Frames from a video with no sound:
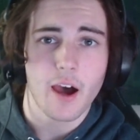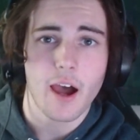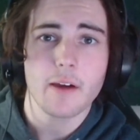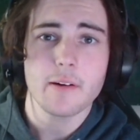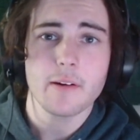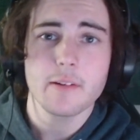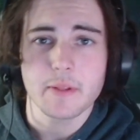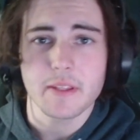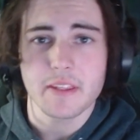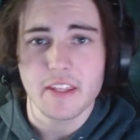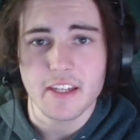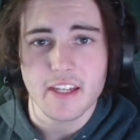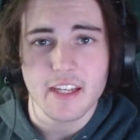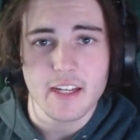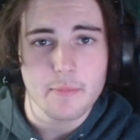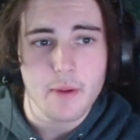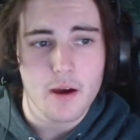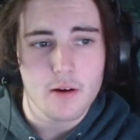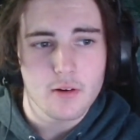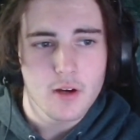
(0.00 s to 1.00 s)
I would be thinking
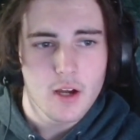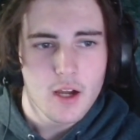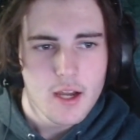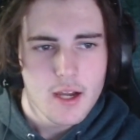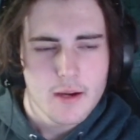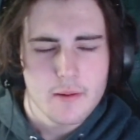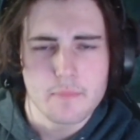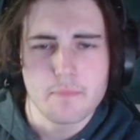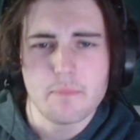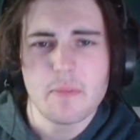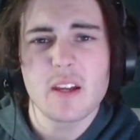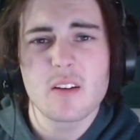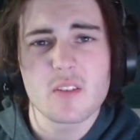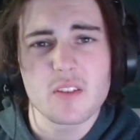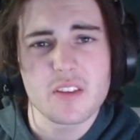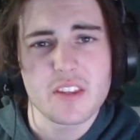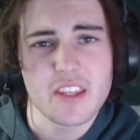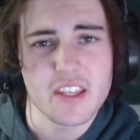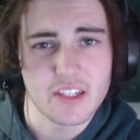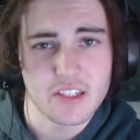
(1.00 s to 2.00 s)
about bigger
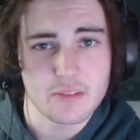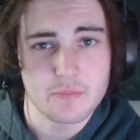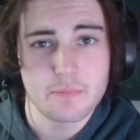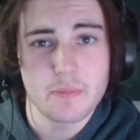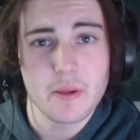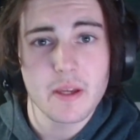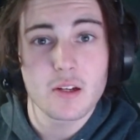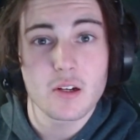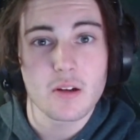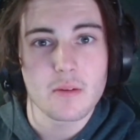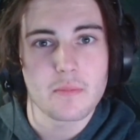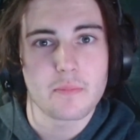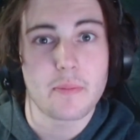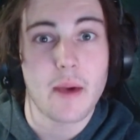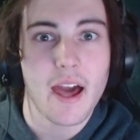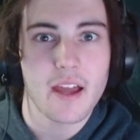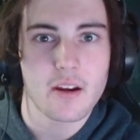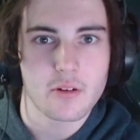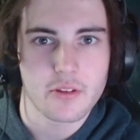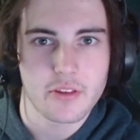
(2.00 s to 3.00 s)
things, bigger and
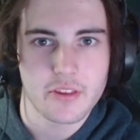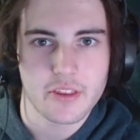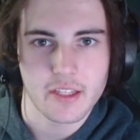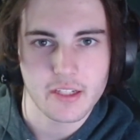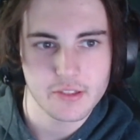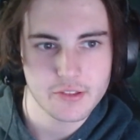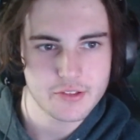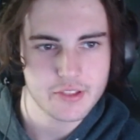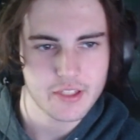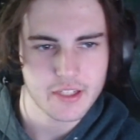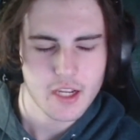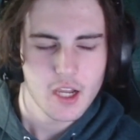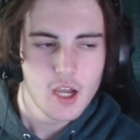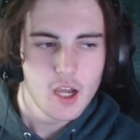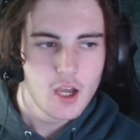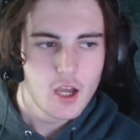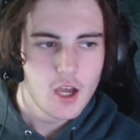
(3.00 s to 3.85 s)
badder things, like